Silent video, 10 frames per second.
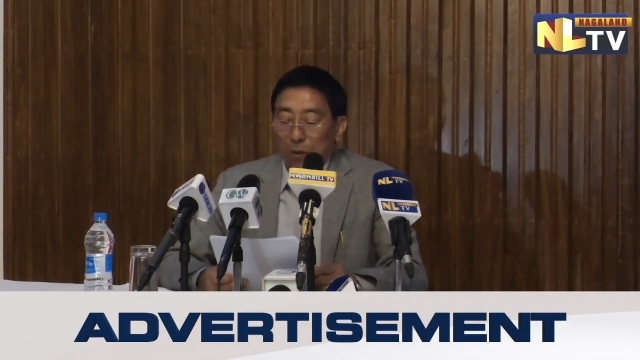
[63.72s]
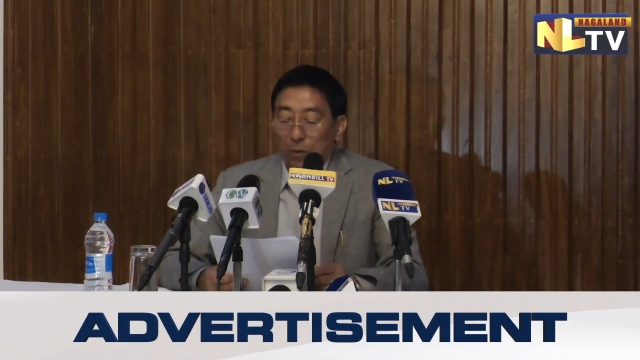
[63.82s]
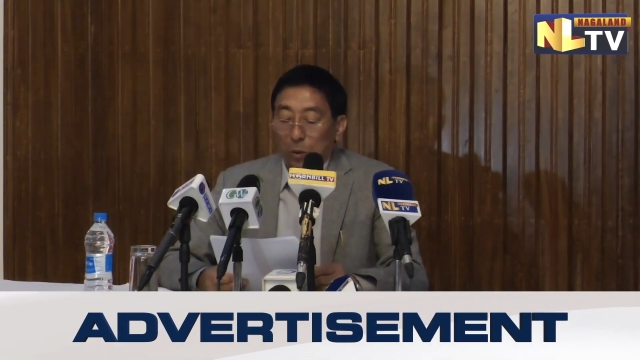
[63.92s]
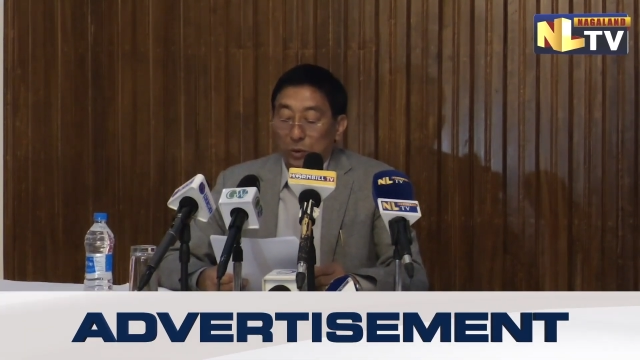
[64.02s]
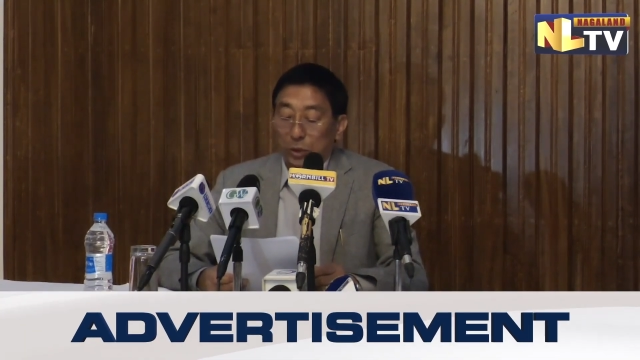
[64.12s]

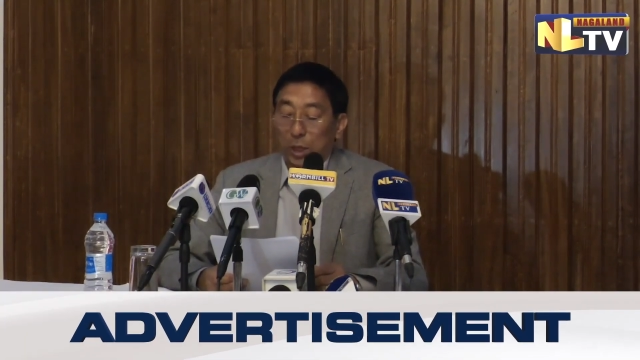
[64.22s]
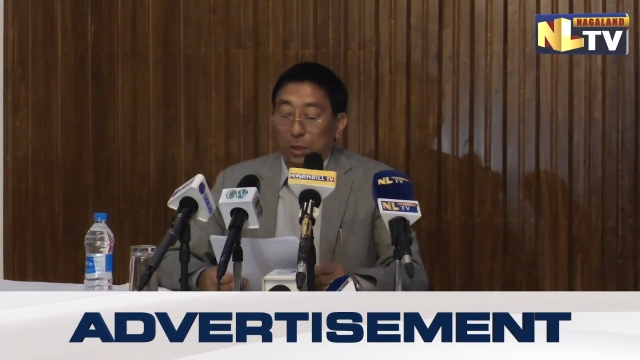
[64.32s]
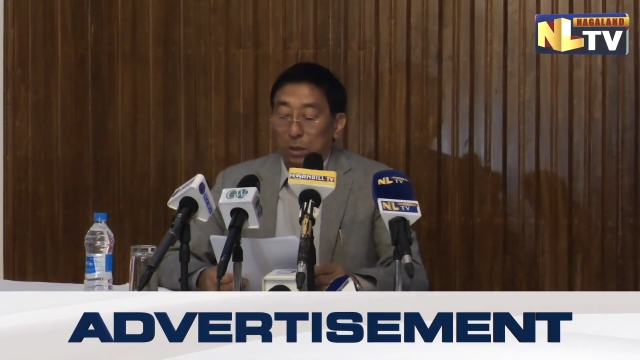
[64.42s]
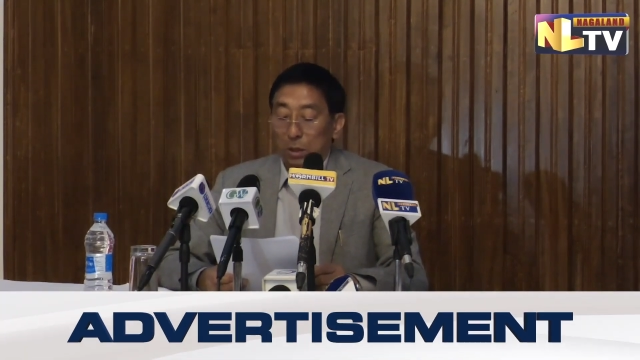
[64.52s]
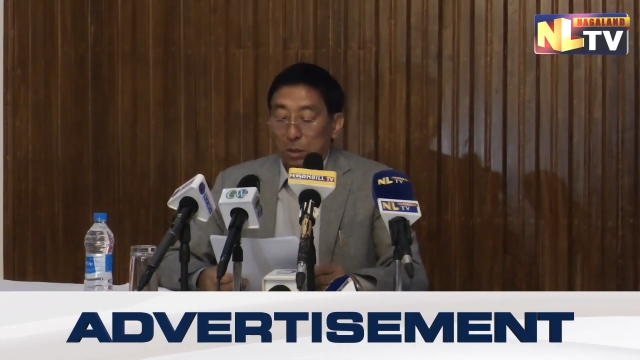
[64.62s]
of our
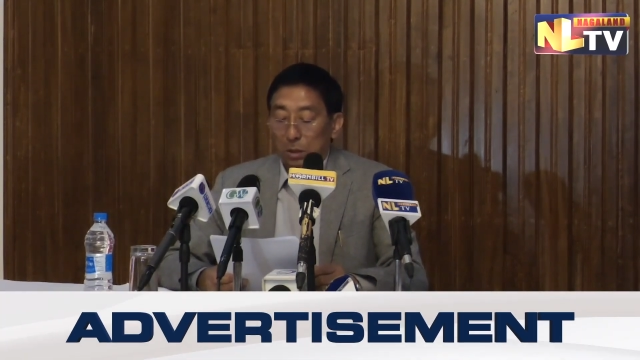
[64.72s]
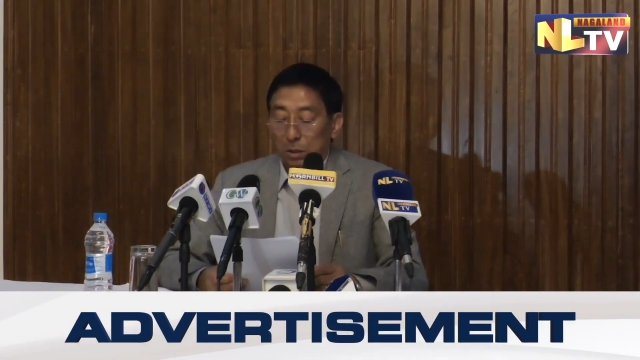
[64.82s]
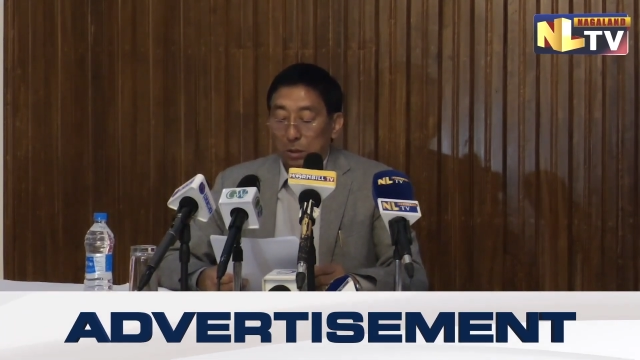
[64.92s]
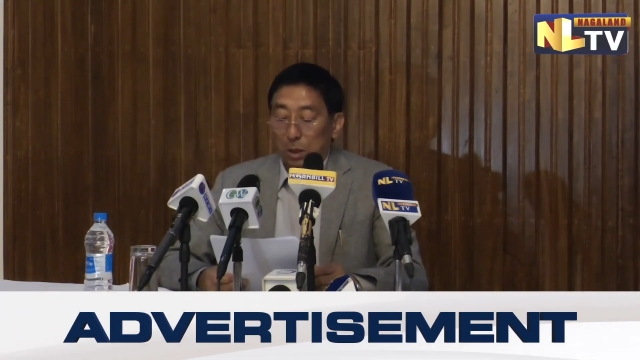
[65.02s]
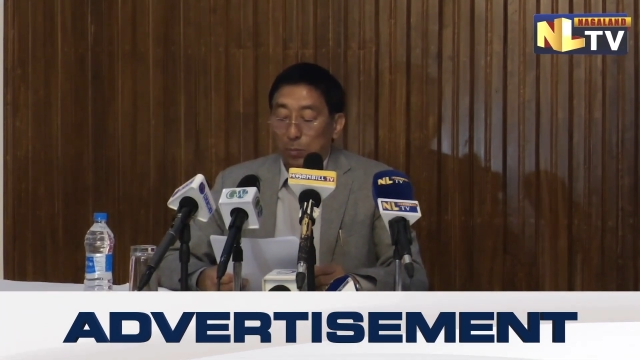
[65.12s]
state.
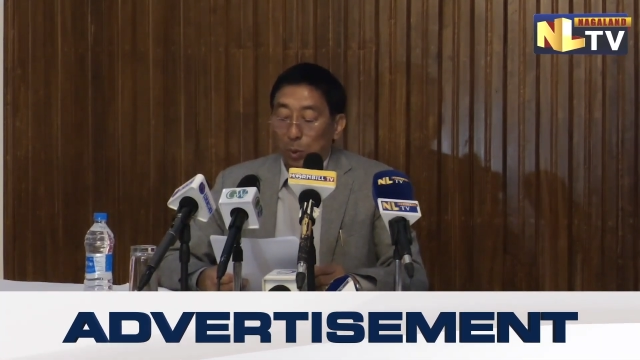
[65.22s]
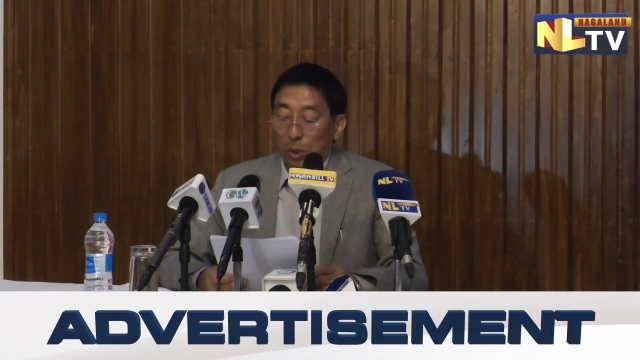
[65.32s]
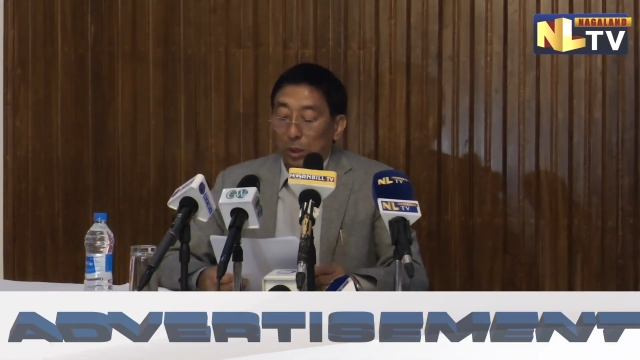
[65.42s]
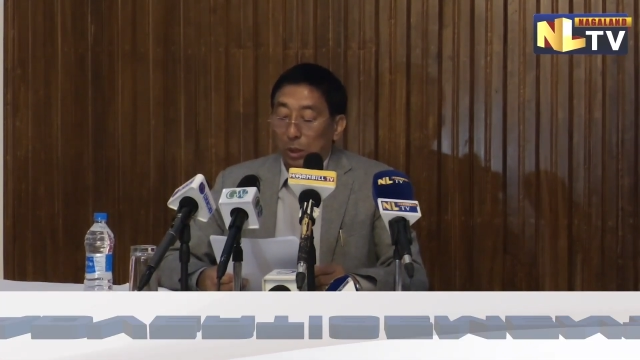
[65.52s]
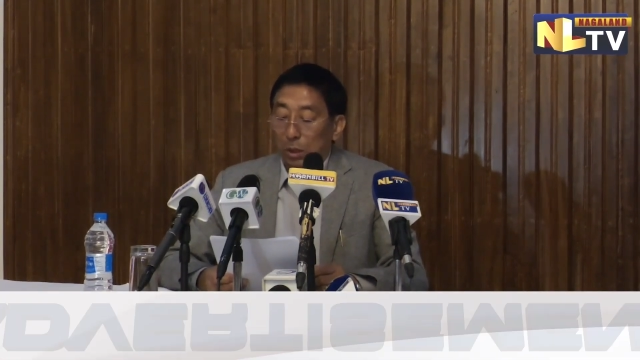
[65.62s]
The
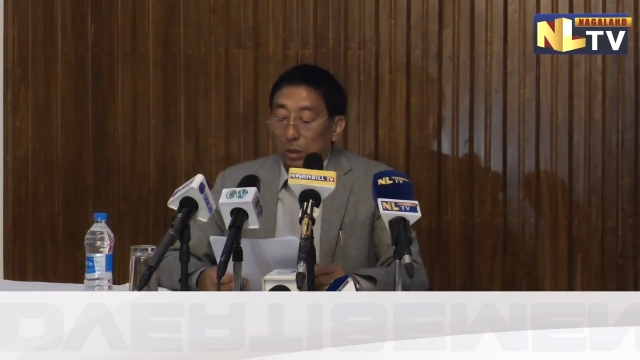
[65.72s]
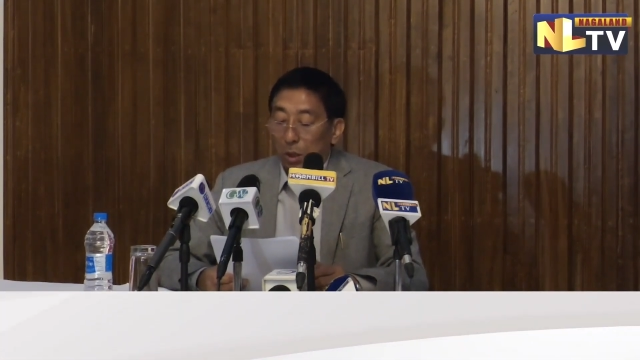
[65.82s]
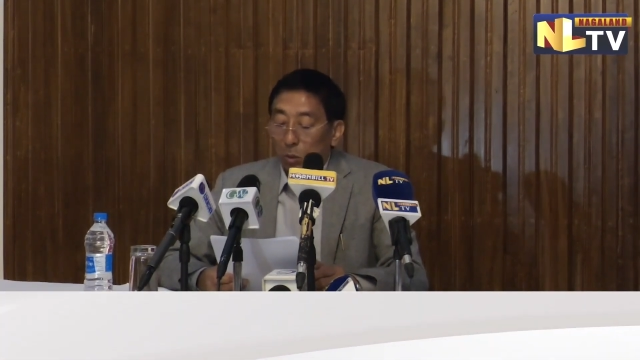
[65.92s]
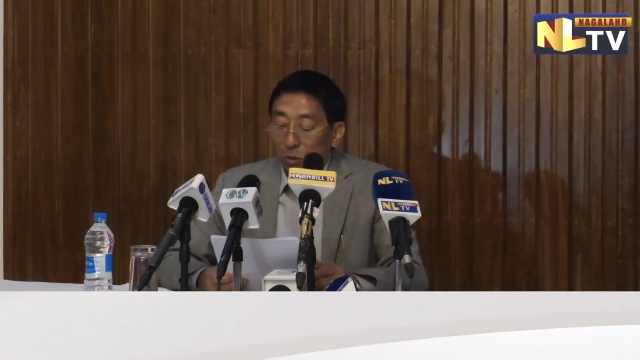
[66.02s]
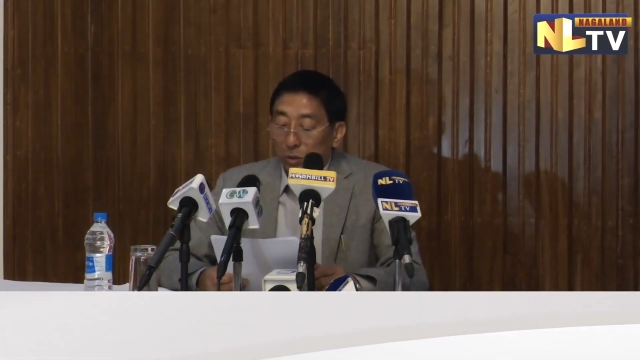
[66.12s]
political
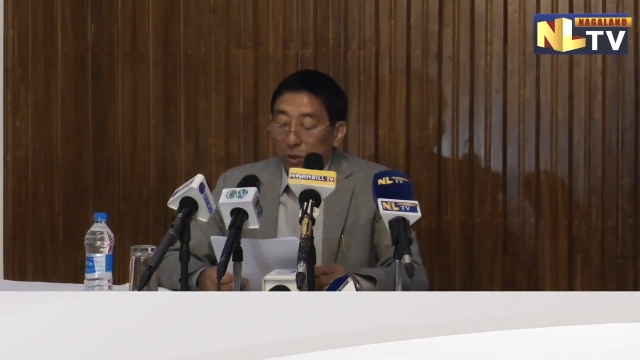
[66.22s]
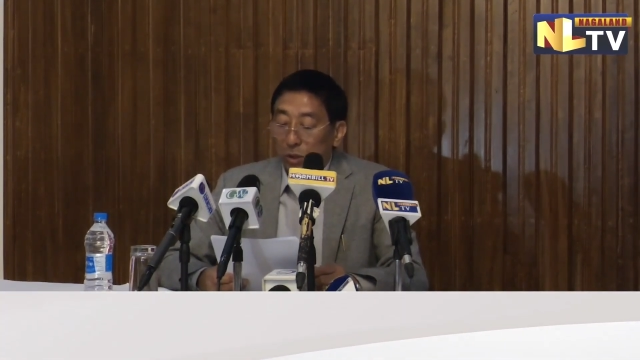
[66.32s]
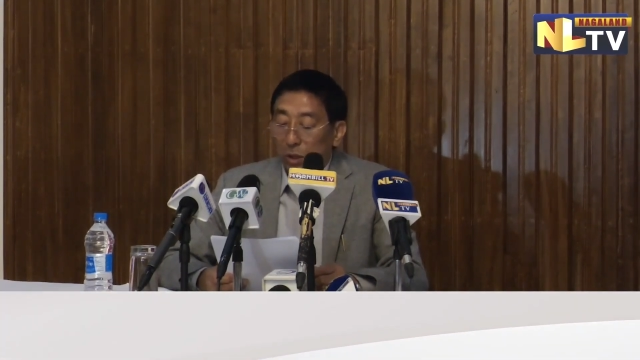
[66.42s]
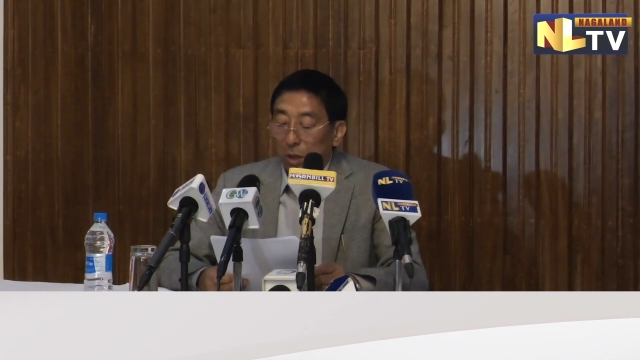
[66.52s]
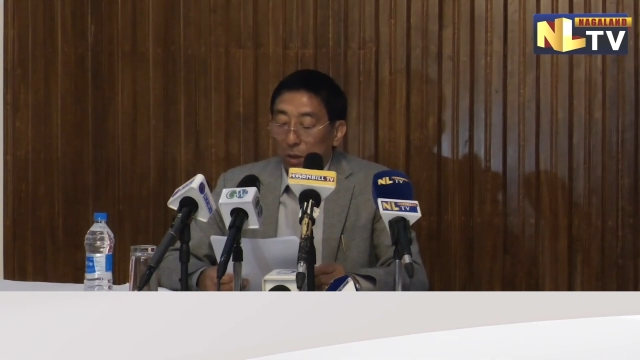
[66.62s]

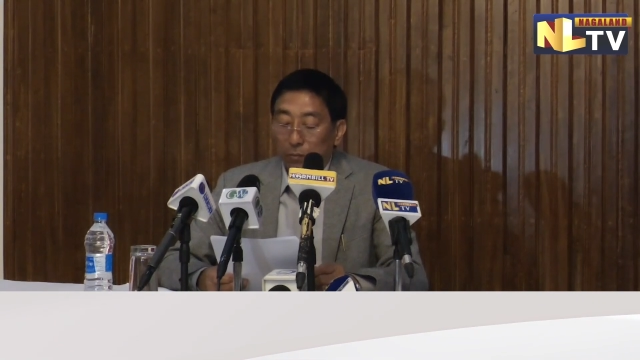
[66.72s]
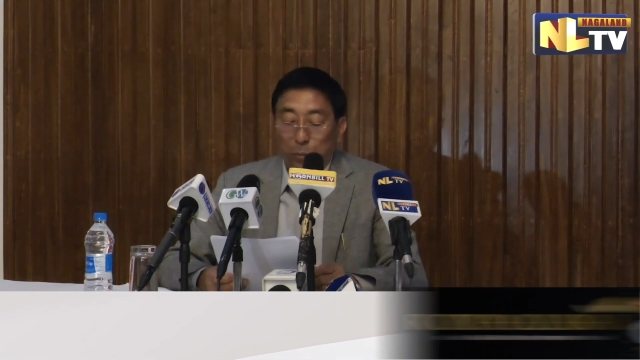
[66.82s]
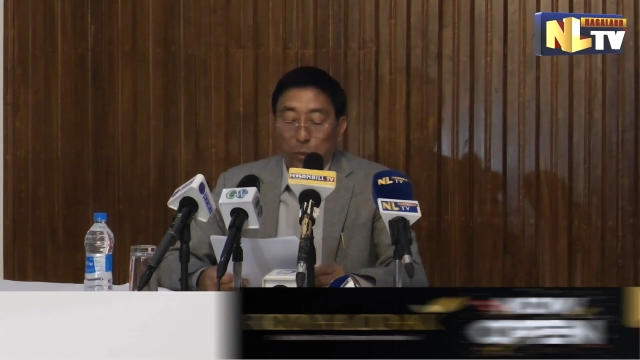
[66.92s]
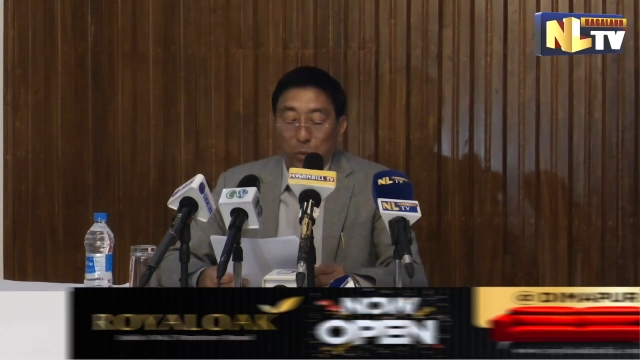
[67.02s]
negotiations have